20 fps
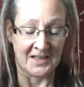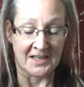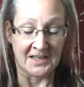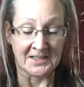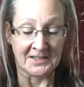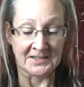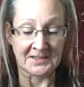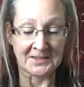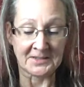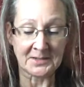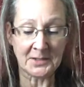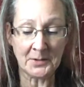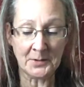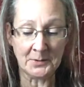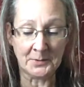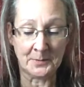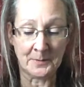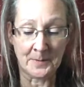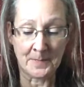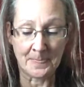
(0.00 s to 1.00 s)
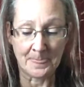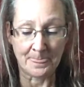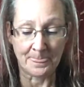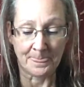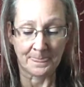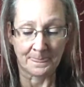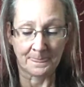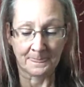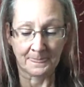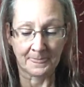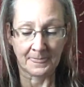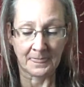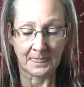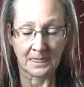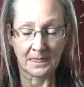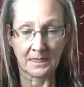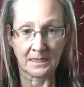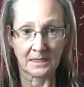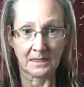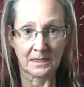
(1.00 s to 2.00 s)
So,
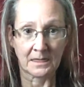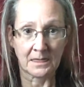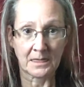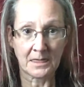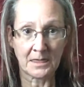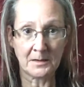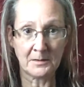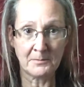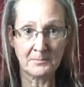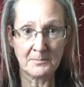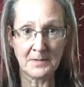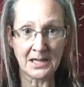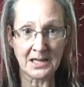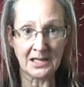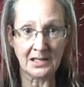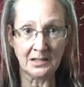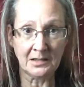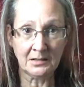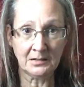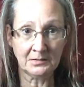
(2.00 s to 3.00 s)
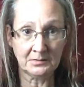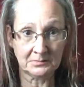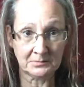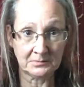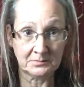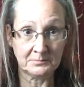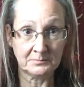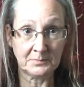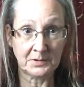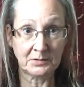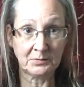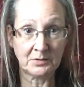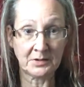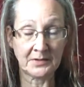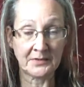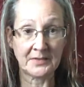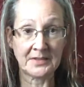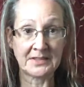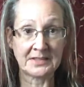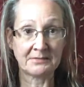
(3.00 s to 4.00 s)
the main bulk
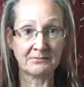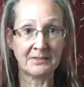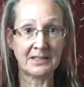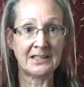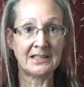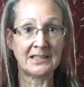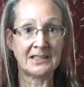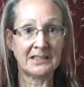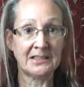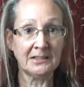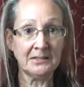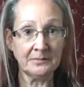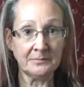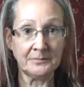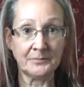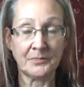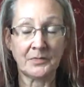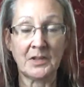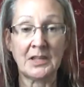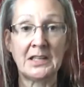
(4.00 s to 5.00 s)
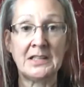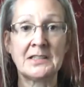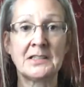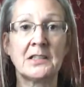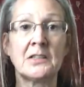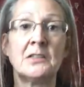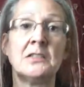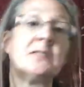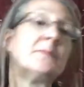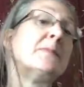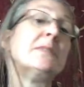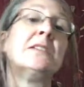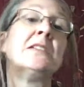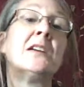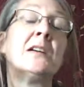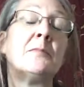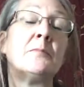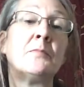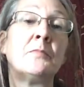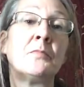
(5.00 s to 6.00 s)
of this reading is going to be
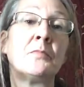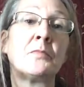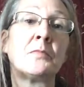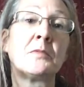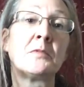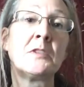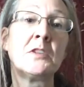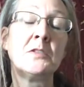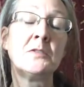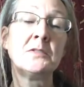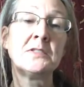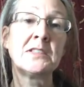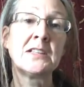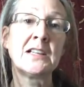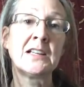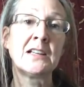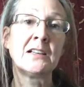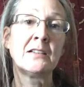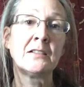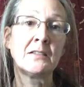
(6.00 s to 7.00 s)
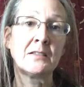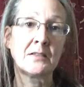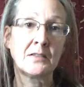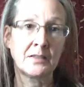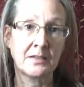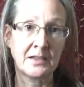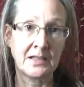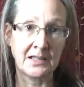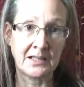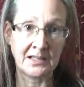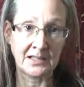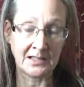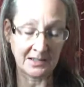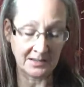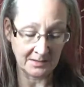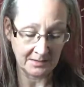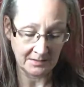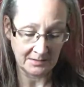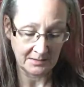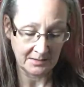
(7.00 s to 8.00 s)
done using the
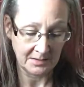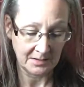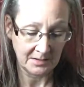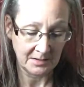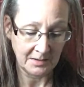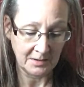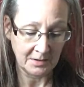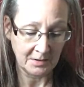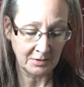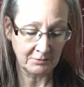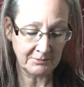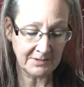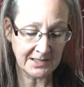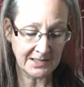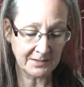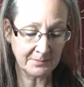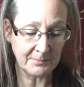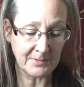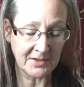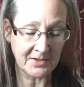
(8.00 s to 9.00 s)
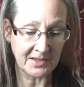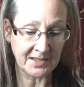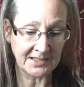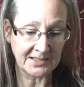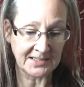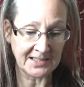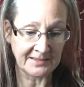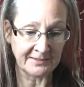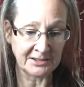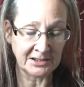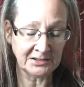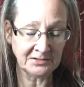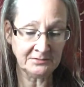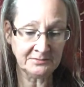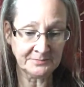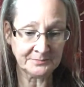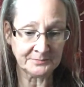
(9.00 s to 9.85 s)
Greek Mythic Tarot.